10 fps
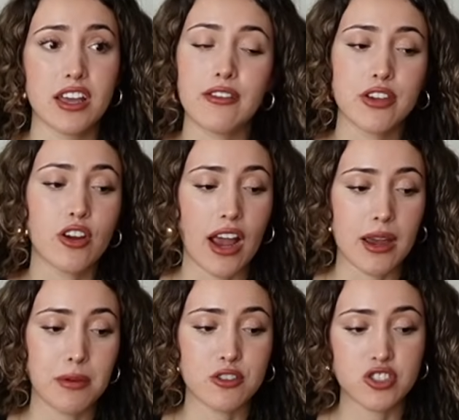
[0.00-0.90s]
Having your
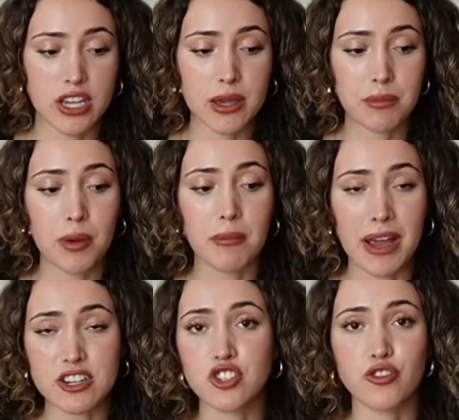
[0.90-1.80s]
eyebrow shape
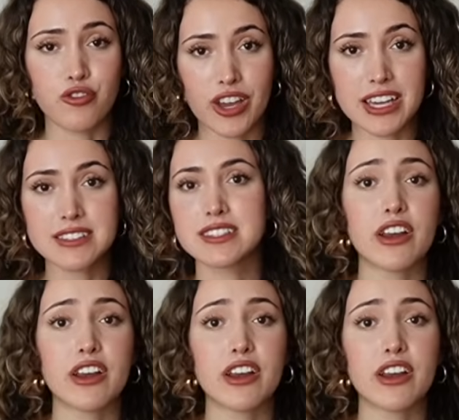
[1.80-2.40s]
match your face.